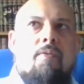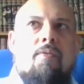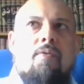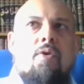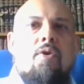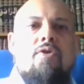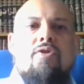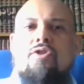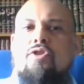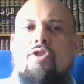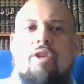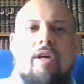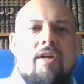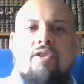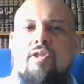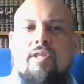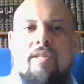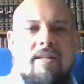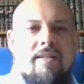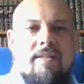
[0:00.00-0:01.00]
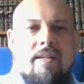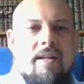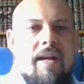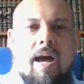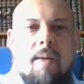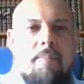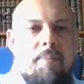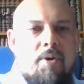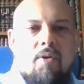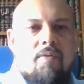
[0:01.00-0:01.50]
of course, changes doesn't
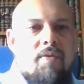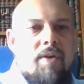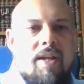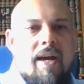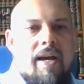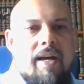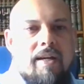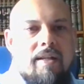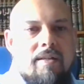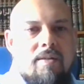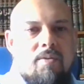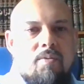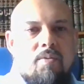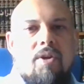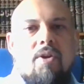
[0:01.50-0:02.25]
happen overnight.